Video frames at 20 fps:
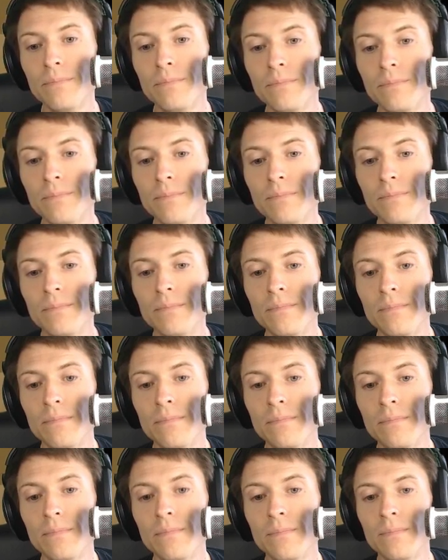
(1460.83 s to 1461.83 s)

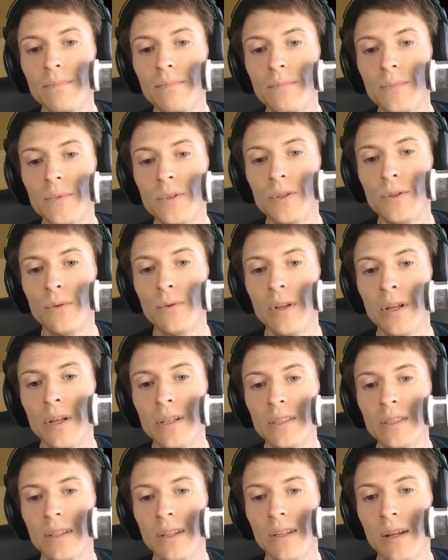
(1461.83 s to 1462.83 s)
Let's do
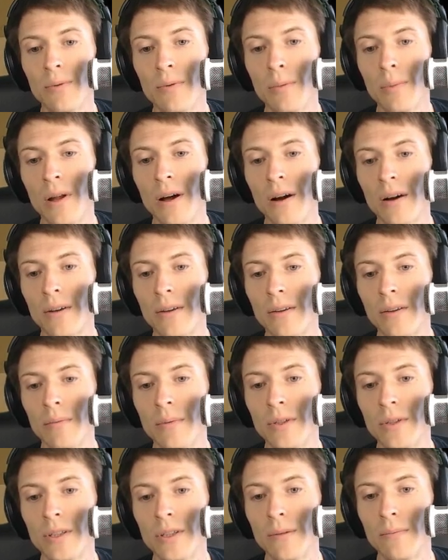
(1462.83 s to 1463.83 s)
this, and then we'll block the
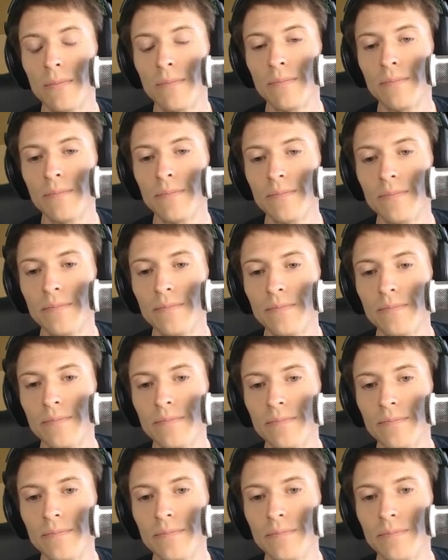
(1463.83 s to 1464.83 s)
bishop.
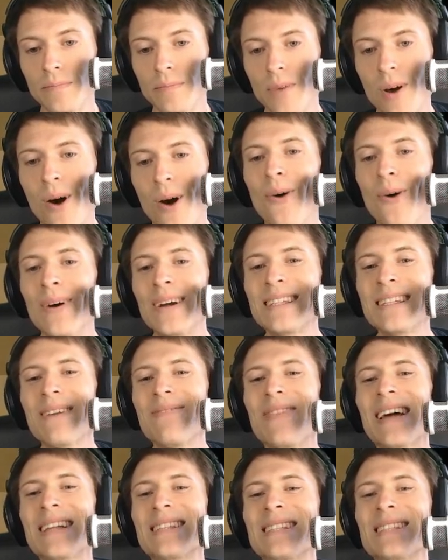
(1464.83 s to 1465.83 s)
Oh, except
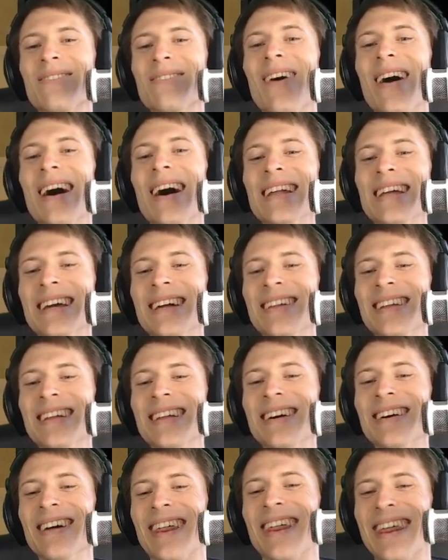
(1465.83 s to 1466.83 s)
that's the one
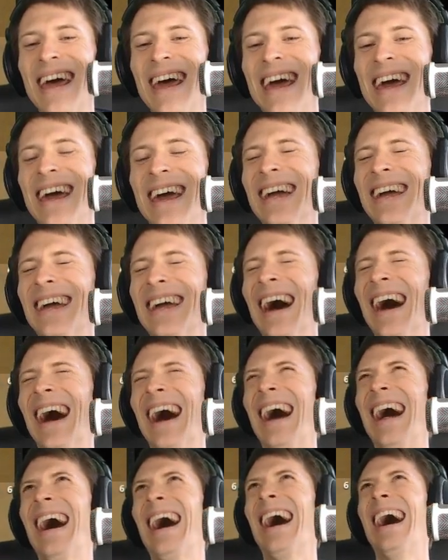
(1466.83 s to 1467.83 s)
illegal thing.
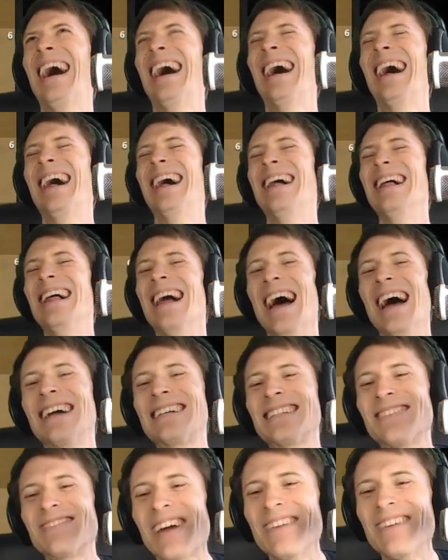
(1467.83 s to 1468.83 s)

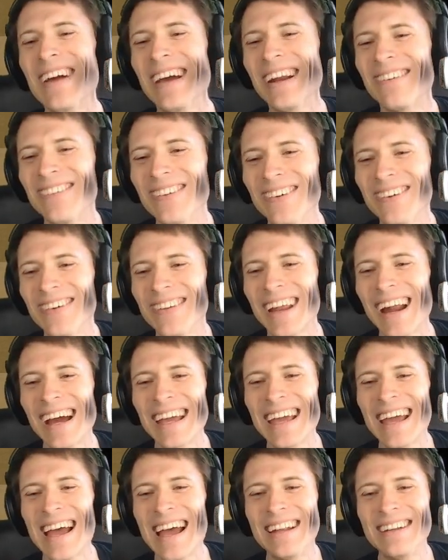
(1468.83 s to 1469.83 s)
Except I made a rule that I
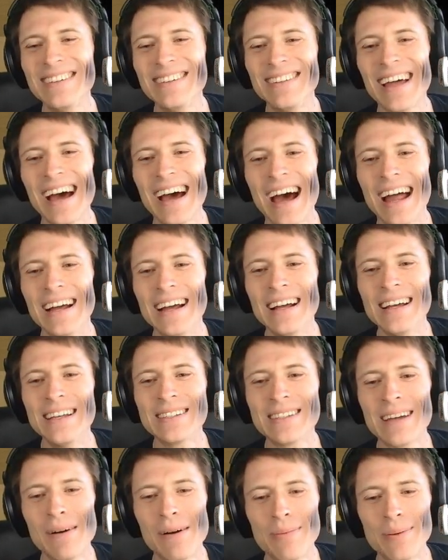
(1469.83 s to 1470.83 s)
can't do that.
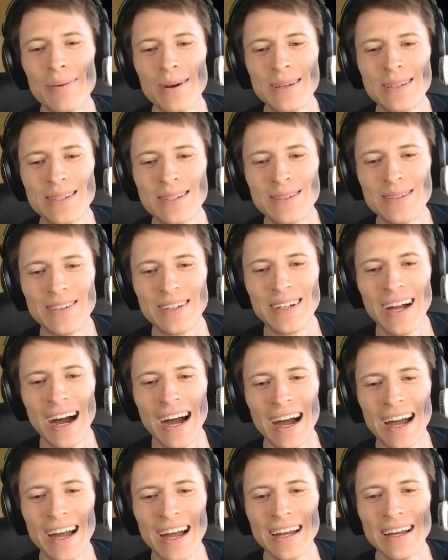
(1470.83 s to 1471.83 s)
So I'm a pretty stupid
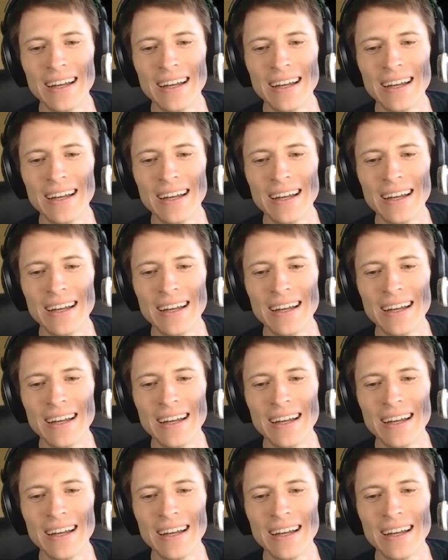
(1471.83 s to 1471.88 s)
guy.